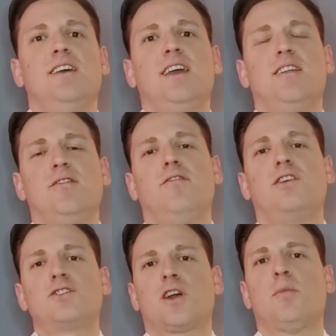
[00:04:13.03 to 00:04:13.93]
in
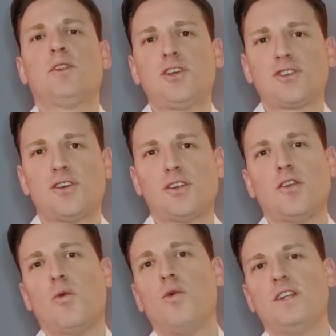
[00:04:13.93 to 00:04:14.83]
fierce
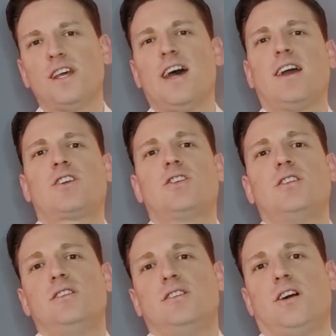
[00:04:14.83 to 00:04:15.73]
competition with
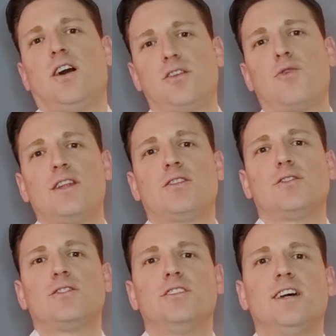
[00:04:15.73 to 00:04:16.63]
actually other
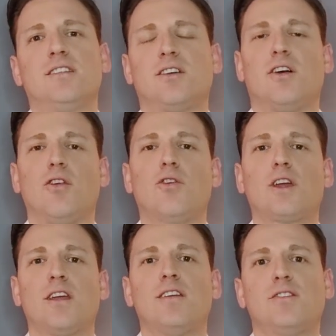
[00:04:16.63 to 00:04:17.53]
renters that are
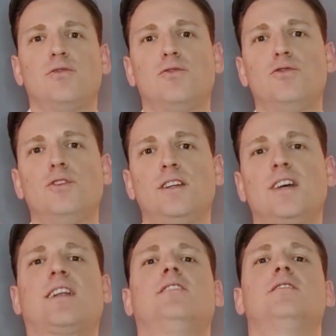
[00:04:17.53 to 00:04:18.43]
looking to do
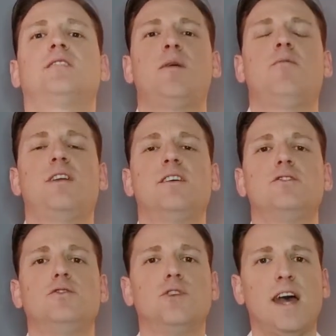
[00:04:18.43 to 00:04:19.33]
exactly the same thing as
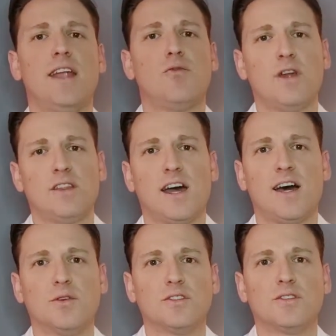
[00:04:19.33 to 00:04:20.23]
you and rent a
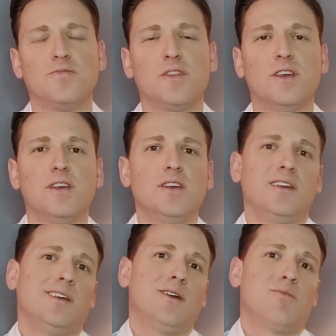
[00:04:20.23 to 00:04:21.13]
house.
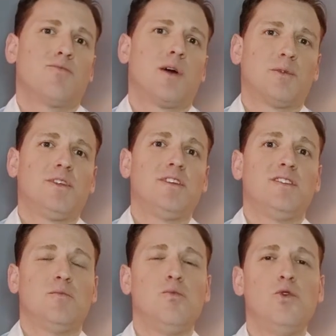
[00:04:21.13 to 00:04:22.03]

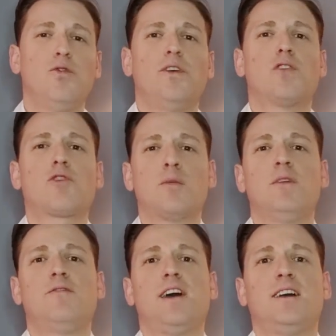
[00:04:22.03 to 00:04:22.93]
Properties move
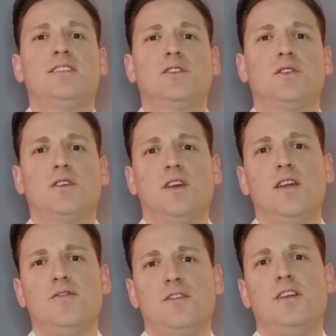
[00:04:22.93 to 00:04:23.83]
incredibly fast
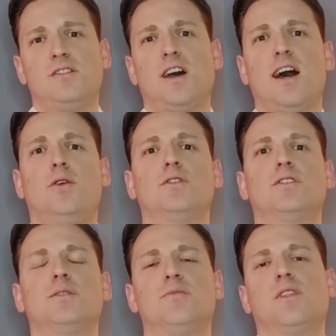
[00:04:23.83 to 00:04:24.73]
if it's a
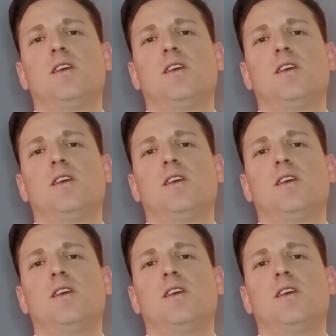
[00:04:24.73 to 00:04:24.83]
house,